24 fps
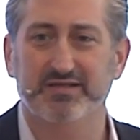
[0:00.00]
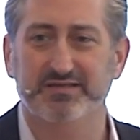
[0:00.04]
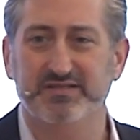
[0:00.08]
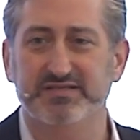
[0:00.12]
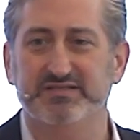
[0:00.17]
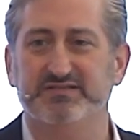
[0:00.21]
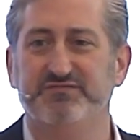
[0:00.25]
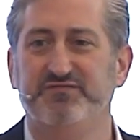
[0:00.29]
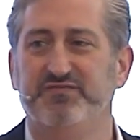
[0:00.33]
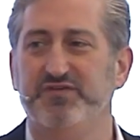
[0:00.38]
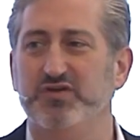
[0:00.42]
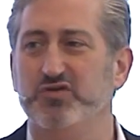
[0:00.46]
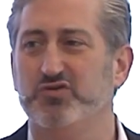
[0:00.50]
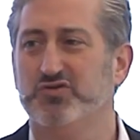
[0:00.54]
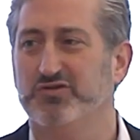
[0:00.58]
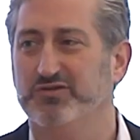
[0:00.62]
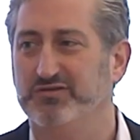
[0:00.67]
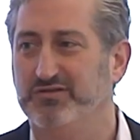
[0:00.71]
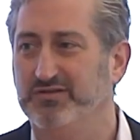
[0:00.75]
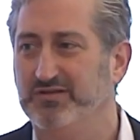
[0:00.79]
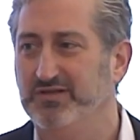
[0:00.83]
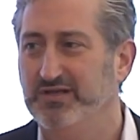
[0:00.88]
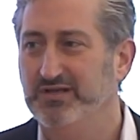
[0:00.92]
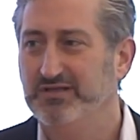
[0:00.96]
this
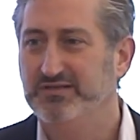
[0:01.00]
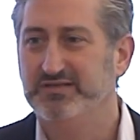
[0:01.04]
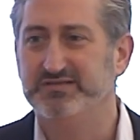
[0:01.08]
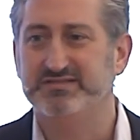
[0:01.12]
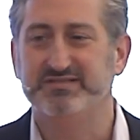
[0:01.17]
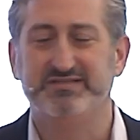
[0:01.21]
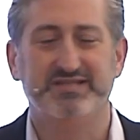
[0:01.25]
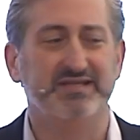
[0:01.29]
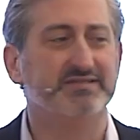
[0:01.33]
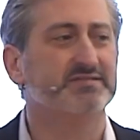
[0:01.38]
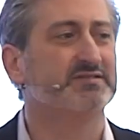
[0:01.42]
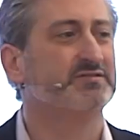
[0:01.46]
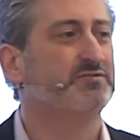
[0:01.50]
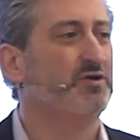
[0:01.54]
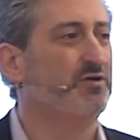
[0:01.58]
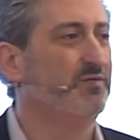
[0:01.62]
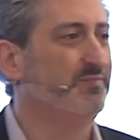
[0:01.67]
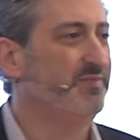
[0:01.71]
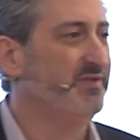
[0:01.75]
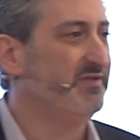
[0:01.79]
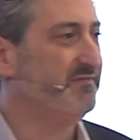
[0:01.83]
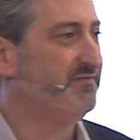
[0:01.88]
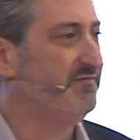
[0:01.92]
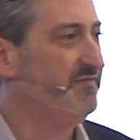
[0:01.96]
vision, this
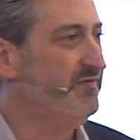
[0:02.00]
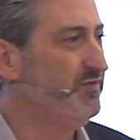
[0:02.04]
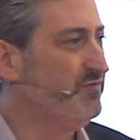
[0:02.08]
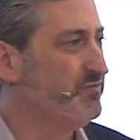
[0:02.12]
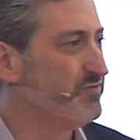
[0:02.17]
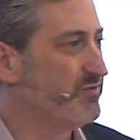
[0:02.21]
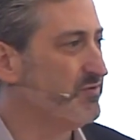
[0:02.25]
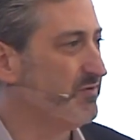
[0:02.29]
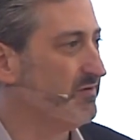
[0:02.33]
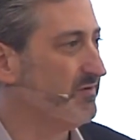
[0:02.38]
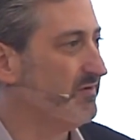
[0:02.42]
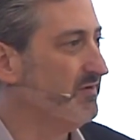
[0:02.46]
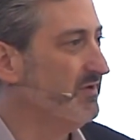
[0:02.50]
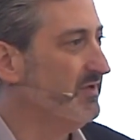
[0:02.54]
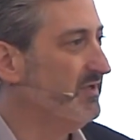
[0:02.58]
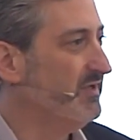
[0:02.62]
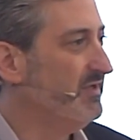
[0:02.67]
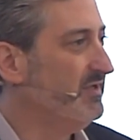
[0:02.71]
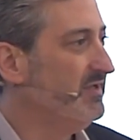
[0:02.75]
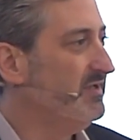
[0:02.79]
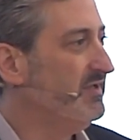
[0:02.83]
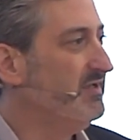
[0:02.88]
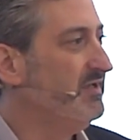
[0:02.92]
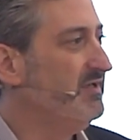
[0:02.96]
dystopian future
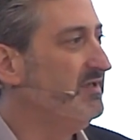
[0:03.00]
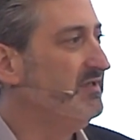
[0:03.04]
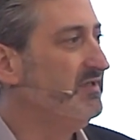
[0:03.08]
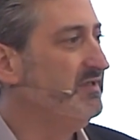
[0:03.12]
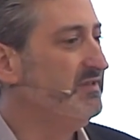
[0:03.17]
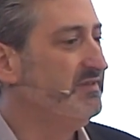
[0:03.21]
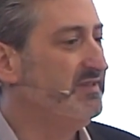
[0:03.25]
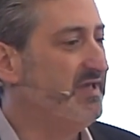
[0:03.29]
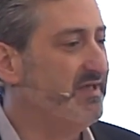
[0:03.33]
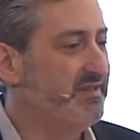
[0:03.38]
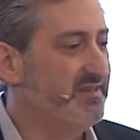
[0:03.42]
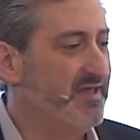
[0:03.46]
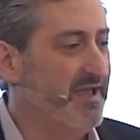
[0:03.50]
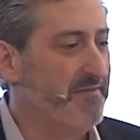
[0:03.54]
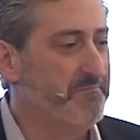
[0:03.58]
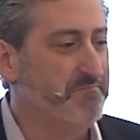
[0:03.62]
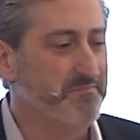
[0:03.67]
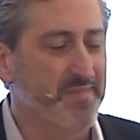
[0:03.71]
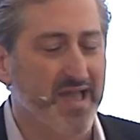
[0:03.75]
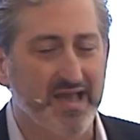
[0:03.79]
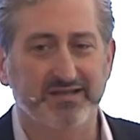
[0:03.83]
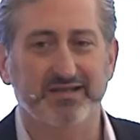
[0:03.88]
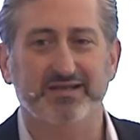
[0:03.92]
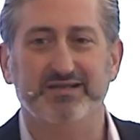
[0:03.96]
that
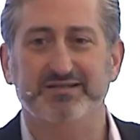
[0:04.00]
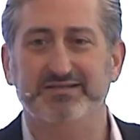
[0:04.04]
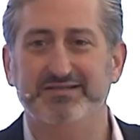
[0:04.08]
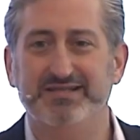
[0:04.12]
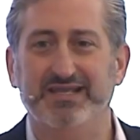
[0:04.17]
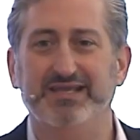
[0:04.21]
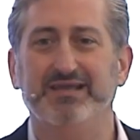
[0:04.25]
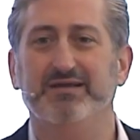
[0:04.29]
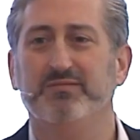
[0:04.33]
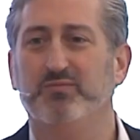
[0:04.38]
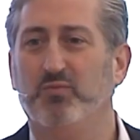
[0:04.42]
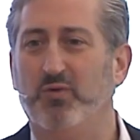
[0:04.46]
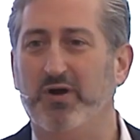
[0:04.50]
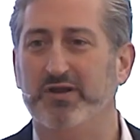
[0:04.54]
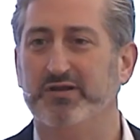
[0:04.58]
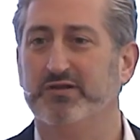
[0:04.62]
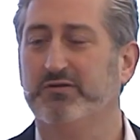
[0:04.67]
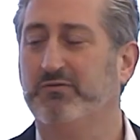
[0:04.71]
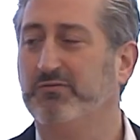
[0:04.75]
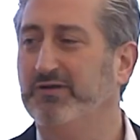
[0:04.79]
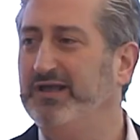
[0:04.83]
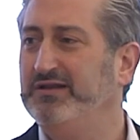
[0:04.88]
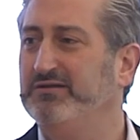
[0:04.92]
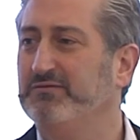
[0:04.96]
Meta and Diem want to
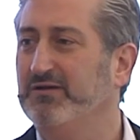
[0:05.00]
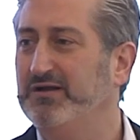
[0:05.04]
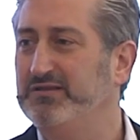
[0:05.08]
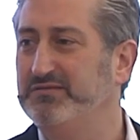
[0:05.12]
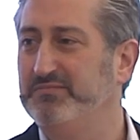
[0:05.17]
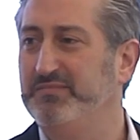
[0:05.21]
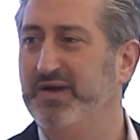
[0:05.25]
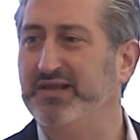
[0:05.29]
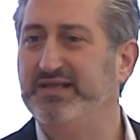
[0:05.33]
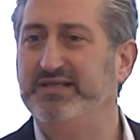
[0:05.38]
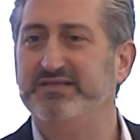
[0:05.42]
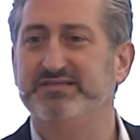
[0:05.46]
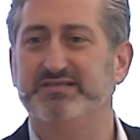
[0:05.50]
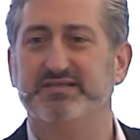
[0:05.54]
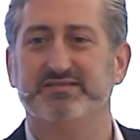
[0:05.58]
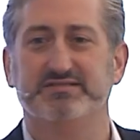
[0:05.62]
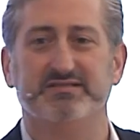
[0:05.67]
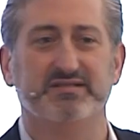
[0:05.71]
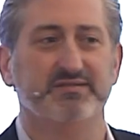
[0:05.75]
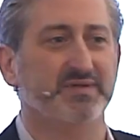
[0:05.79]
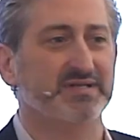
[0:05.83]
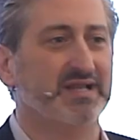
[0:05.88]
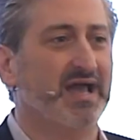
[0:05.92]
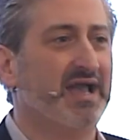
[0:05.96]
create around the money
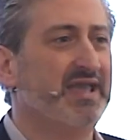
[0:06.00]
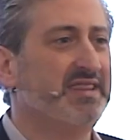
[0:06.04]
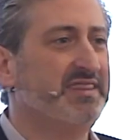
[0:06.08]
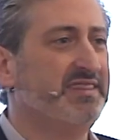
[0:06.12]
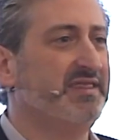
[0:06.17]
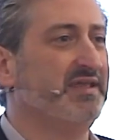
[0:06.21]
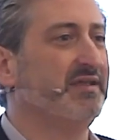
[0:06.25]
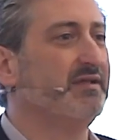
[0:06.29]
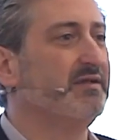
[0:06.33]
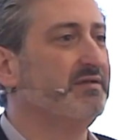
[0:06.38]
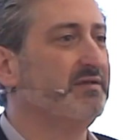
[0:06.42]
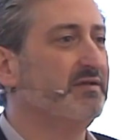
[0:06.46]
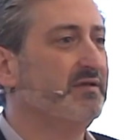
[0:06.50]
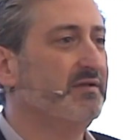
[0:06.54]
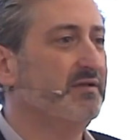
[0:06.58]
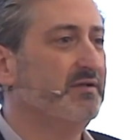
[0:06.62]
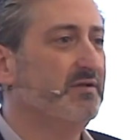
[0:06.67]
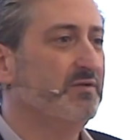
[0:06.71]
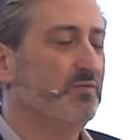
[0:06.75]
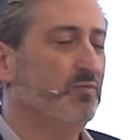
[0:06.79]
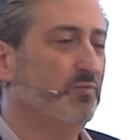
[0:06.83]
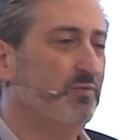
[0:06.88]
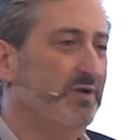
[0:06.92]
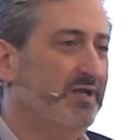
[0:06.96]
system. And I think
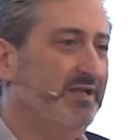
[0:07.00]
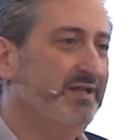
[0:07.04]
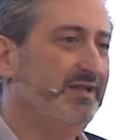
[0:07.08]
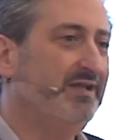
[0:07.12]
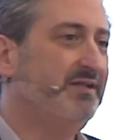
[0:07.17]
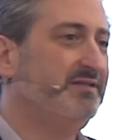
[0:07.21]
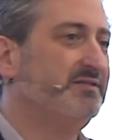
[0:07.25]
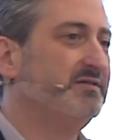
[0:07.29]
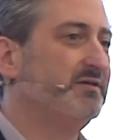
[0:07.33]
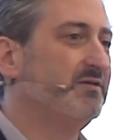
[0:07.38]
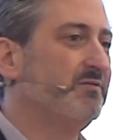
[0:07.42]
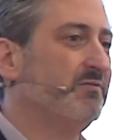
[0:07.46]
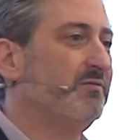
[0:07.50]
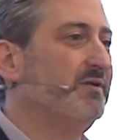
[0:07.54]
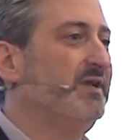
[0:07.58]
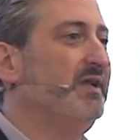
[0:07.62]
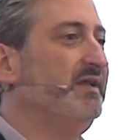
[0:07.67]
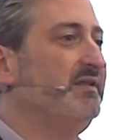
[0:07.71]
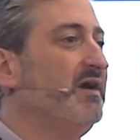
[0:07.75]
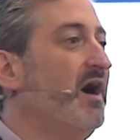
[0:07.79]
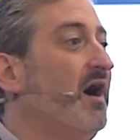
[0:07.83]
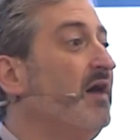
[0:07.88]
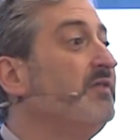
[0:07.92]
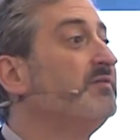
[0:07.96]
we need to
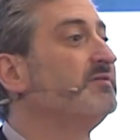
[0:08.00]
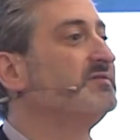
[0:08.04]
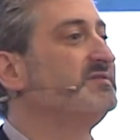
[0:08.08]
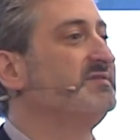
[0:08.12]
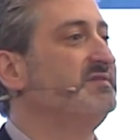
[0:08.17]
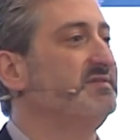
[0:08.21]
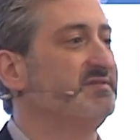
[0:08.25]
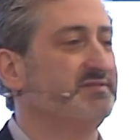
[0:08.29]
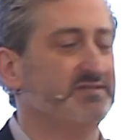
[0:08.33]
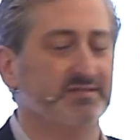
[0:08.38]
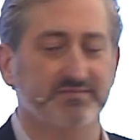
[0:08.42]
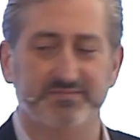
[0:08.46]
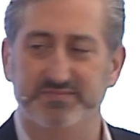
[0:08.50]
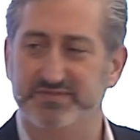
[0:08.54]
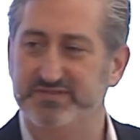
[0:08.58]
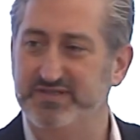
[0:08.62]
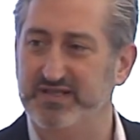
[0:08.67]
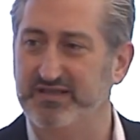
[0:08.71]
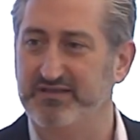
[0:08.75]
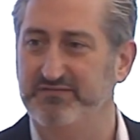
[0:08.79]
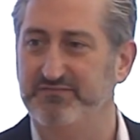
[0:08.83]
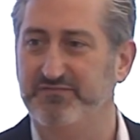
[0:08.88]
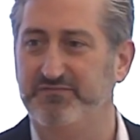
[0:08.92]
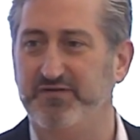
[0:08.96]
create other systems
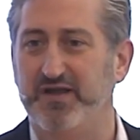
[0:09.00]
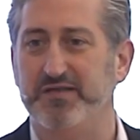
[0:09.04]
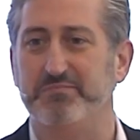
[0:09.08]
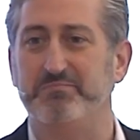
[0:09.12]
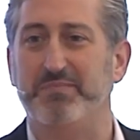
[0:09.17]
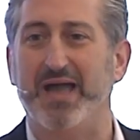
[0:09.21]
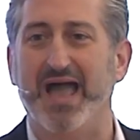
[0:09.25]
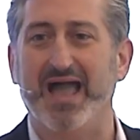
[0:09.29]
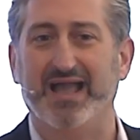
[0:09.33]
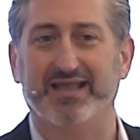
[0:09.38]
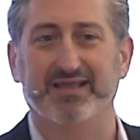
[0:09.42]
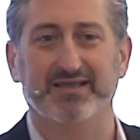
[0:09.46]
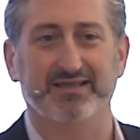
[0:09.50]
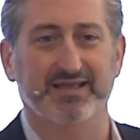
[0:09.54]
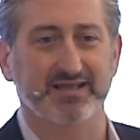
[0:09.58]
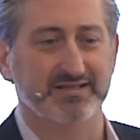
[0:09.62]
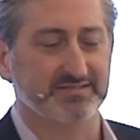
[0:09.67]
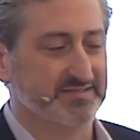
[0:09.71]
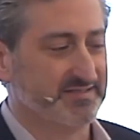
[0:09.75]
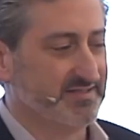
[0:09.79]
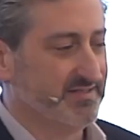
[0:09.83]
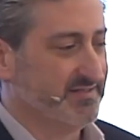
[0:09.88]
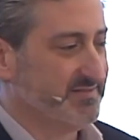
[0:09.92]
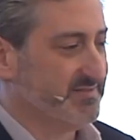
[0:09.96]
that can fight back
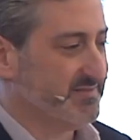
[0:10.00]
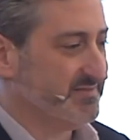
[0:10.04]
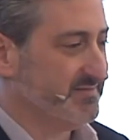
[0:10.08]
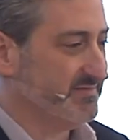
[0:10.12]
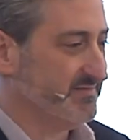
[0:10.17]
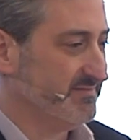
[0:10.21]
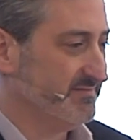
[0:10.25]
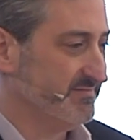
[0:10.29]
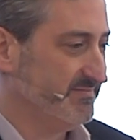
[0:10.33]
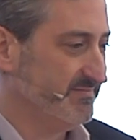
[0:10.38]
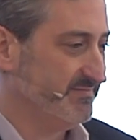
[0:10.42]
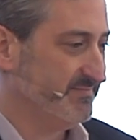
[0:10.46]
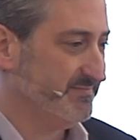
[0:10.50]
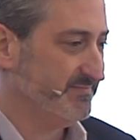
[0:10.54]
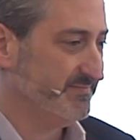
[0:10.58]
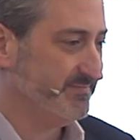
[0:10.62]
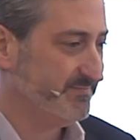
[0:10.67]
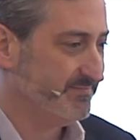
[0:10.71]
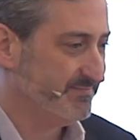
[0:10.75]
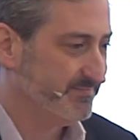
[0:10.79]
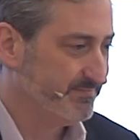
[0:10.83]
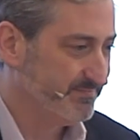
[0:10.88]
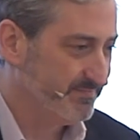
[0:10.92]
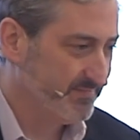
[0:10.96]
against this.
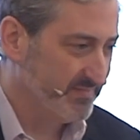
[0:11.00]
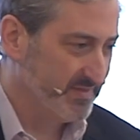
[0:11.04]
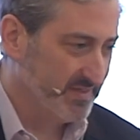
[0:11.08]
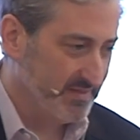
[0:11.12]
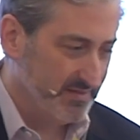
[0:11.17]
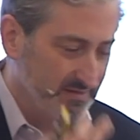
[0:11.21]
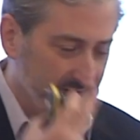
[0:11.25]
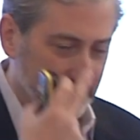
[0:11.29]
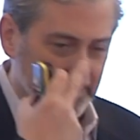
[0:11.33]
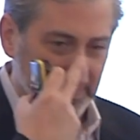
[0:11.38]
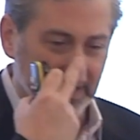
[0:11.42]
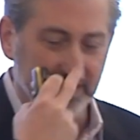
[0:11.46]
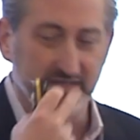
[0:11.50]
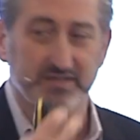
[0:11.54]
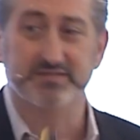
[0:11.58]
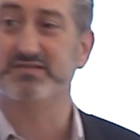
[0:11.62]
Because